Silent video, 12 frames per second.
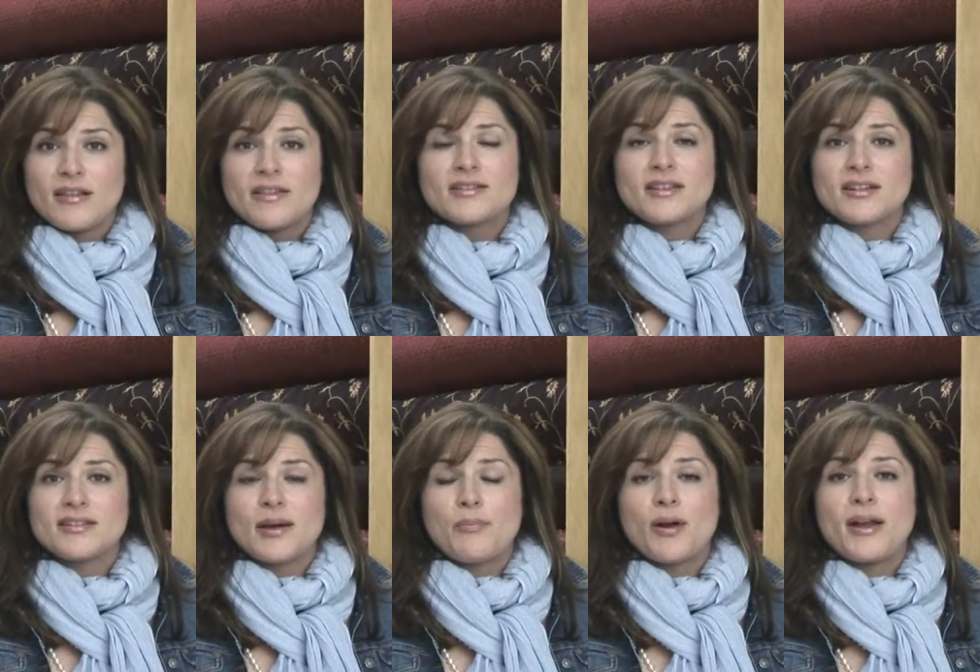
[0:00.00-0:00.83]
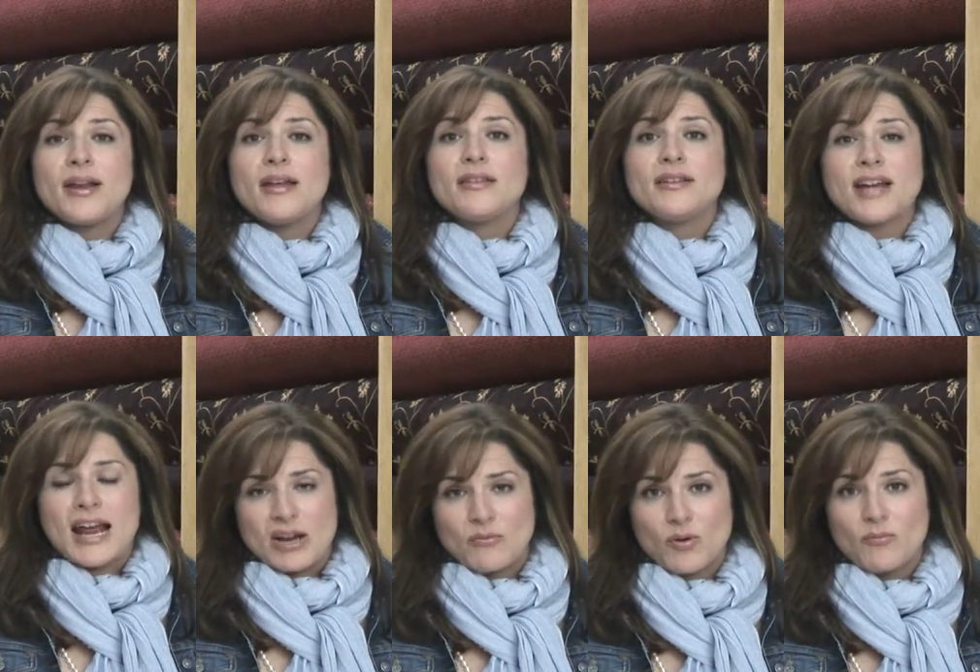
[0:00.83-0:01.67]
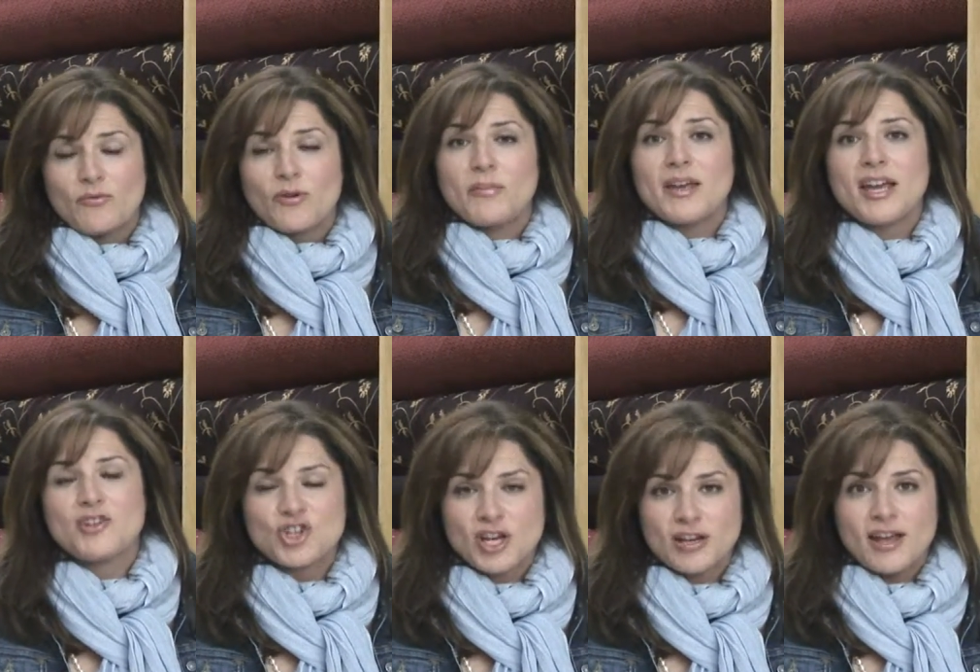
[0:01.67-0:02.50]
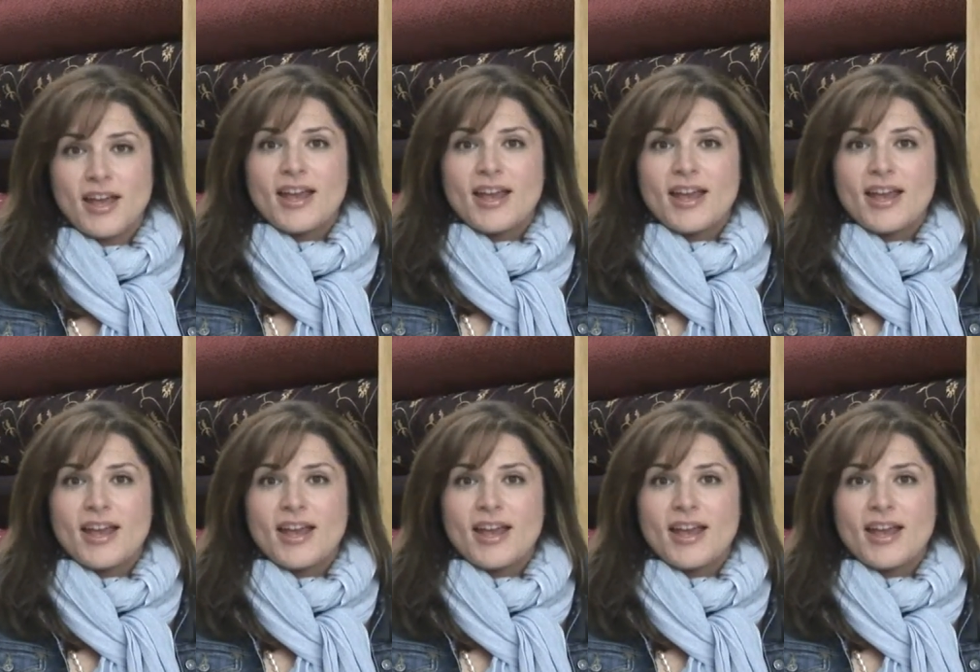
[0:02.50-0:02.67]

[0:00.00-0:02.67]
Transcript: that's gonna separate the dining room from the kitchen.